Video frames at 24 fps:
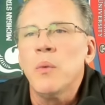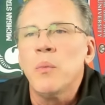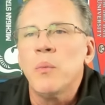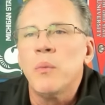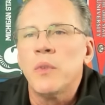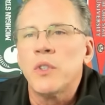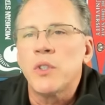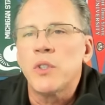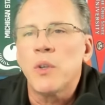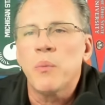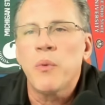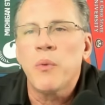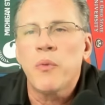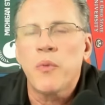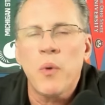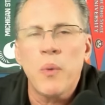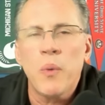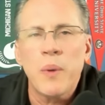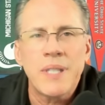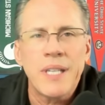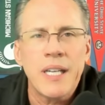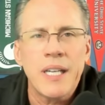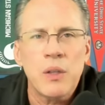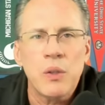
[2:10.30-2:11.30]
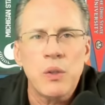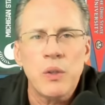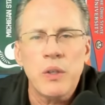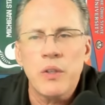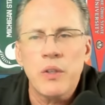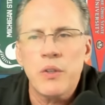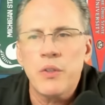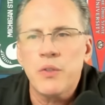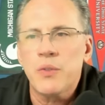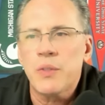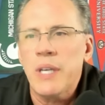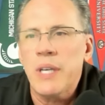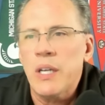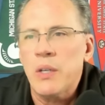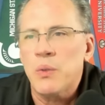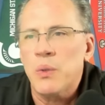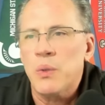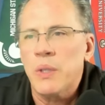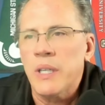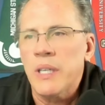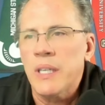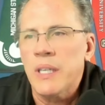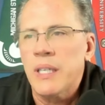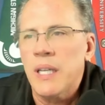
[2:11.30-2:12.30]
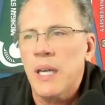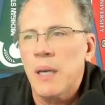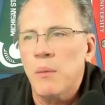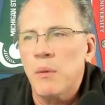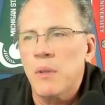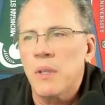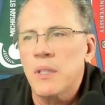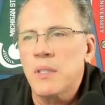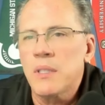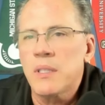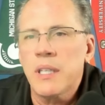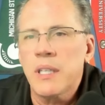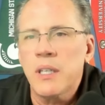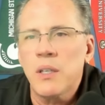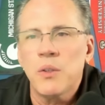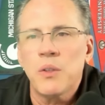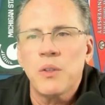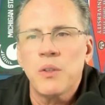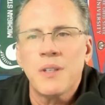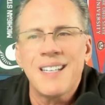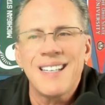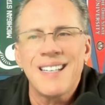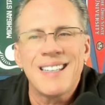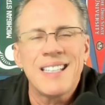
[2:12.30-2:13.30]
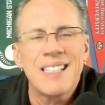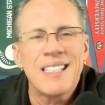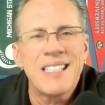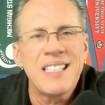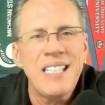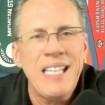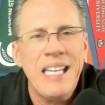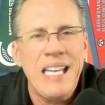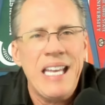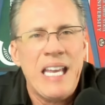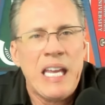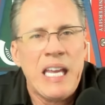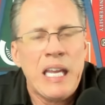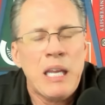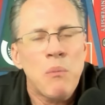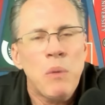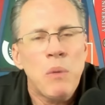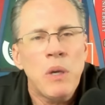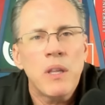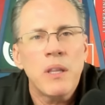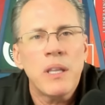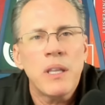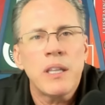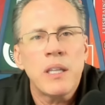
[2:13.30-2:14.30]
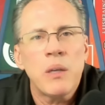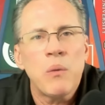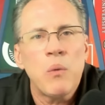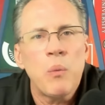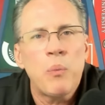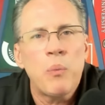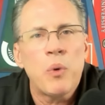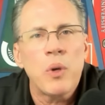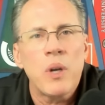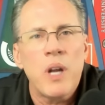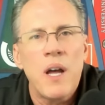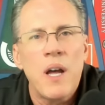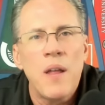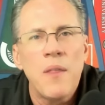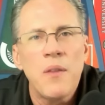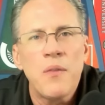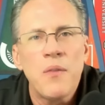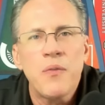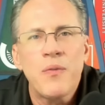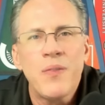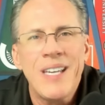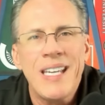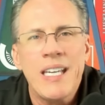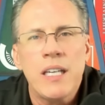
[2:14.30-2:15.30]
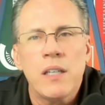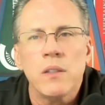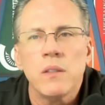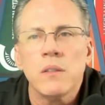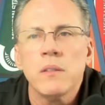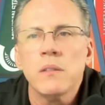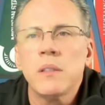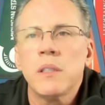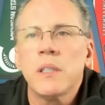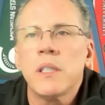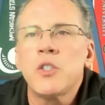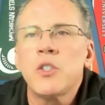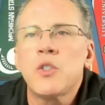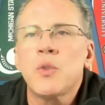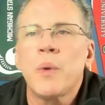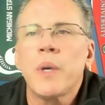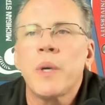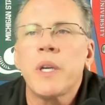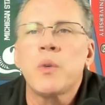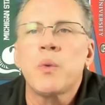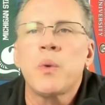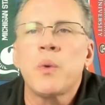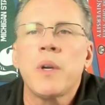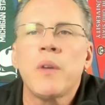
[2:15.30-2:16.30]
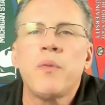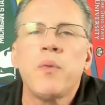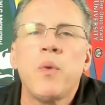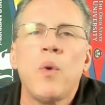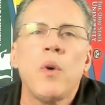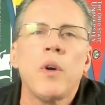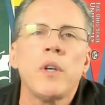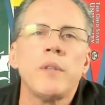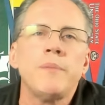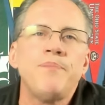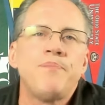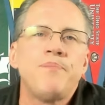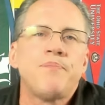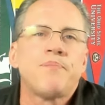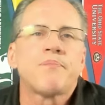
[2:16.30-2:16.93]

So before we take a look at the schedule in depth, let's take a look at the team that they will put on the field in 2024.